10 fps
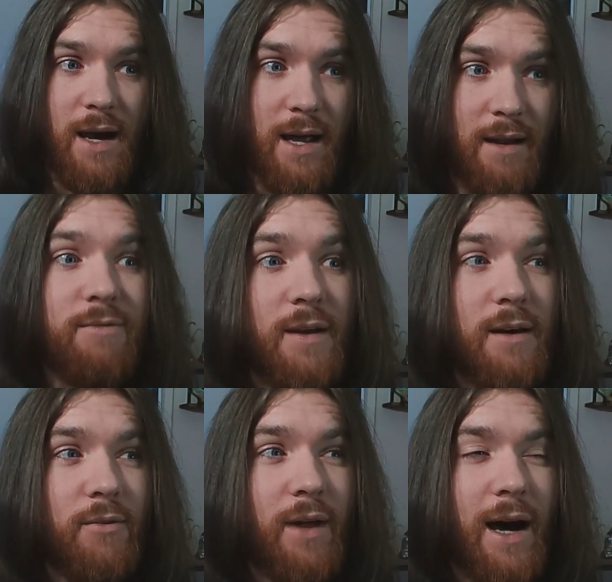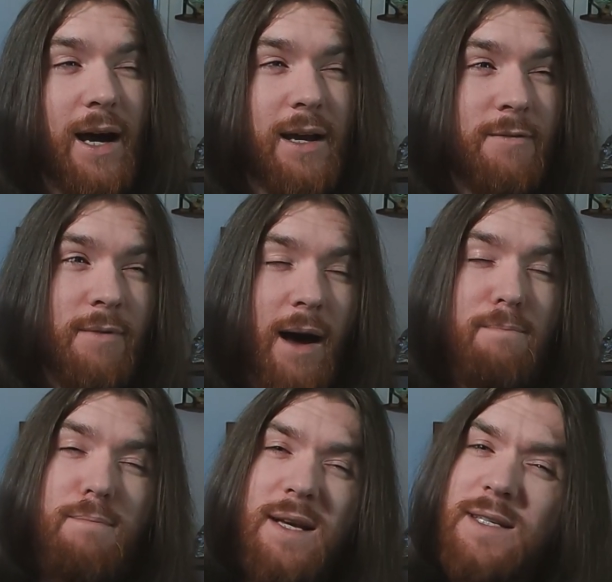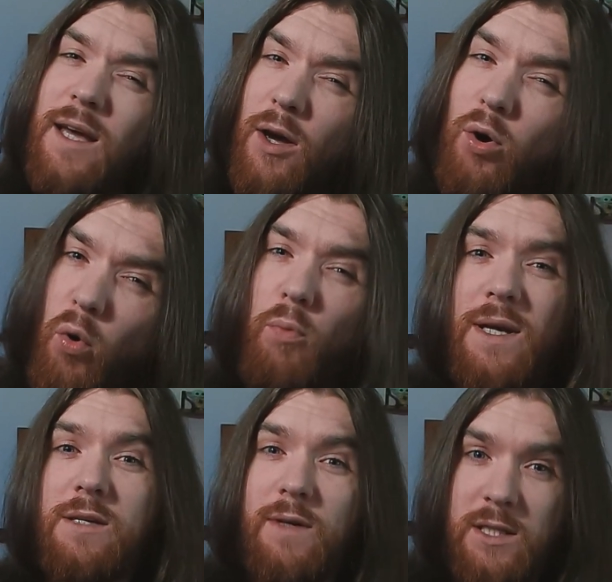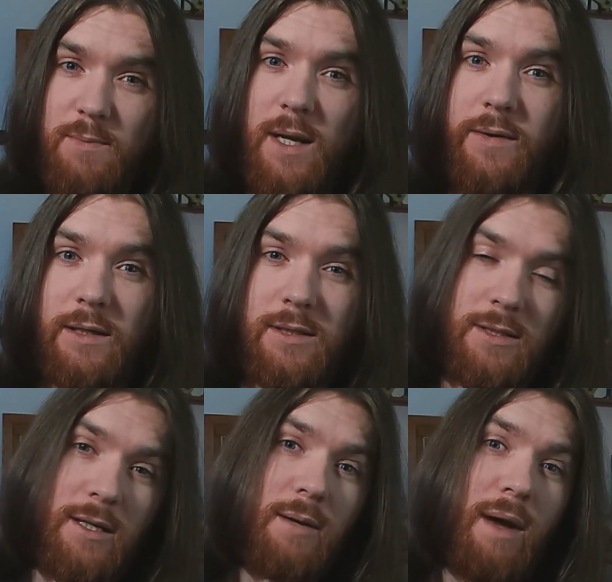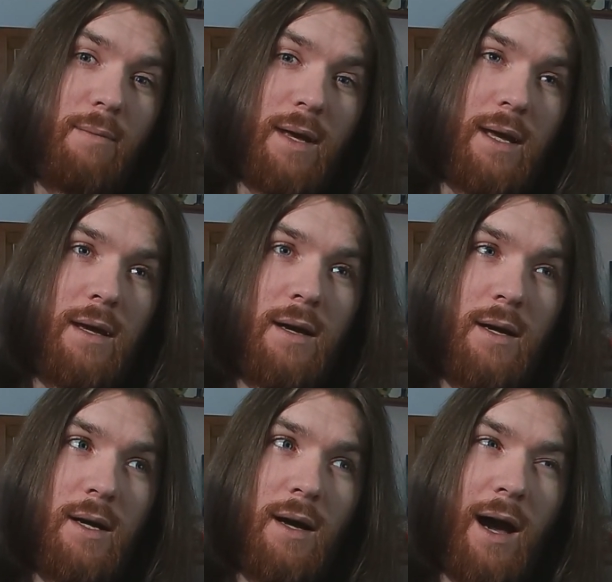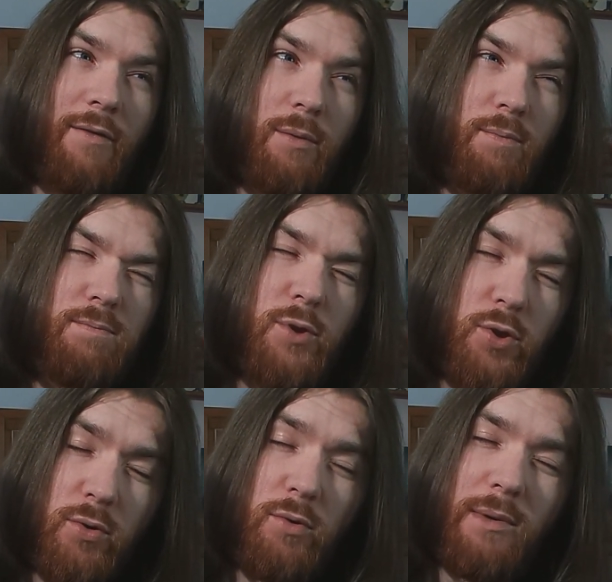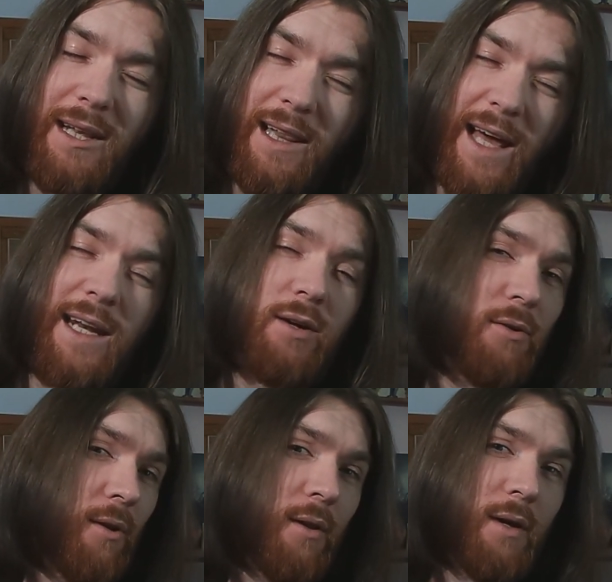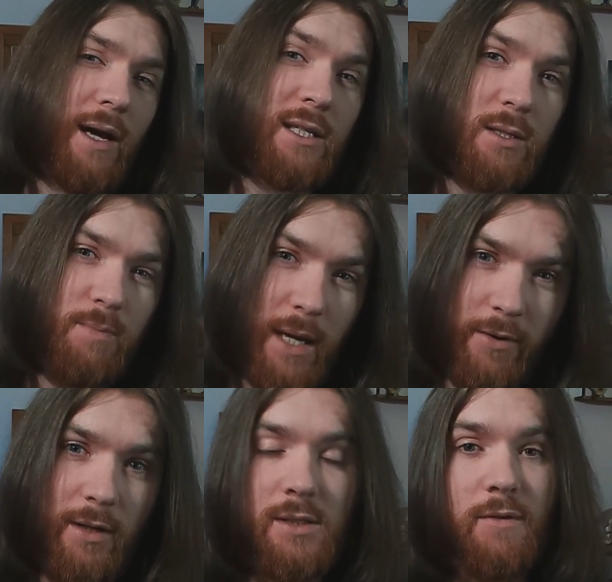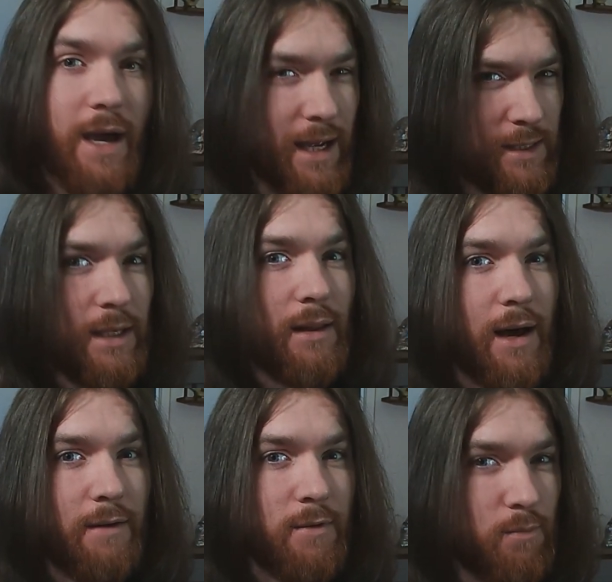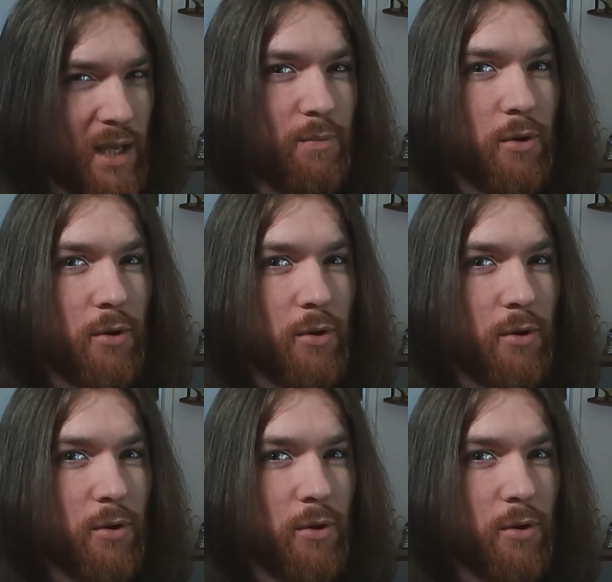And I feel that I have, I'm missing a core cool piece of experience that's going to make me have the true millennial experience of hating life and